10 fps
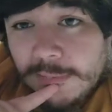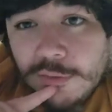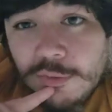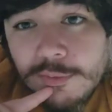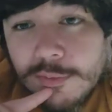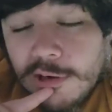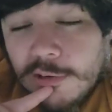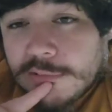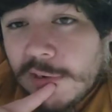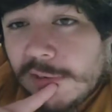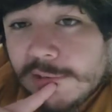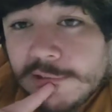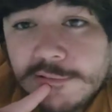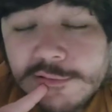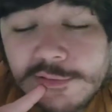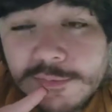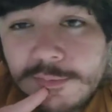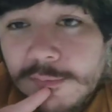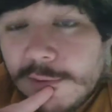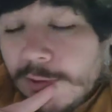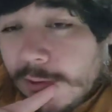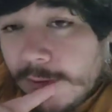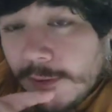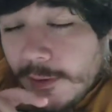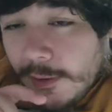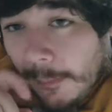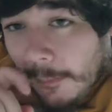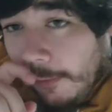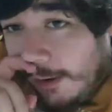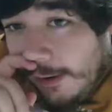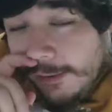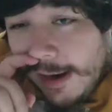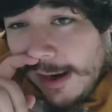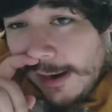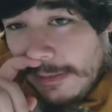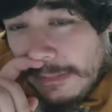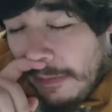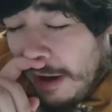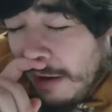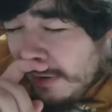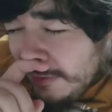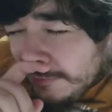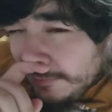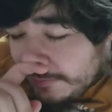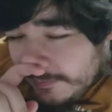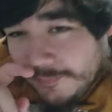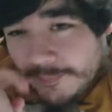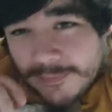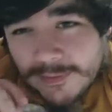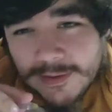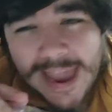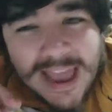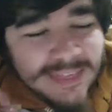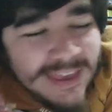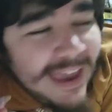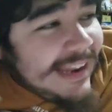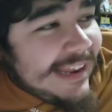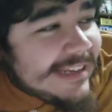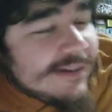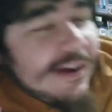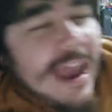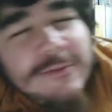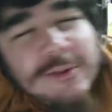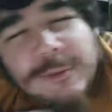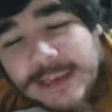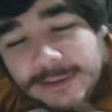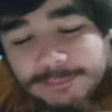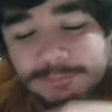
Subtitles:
going to aliens and stuff. Boy, dang it, Bobby. Hank, the aliens are after me.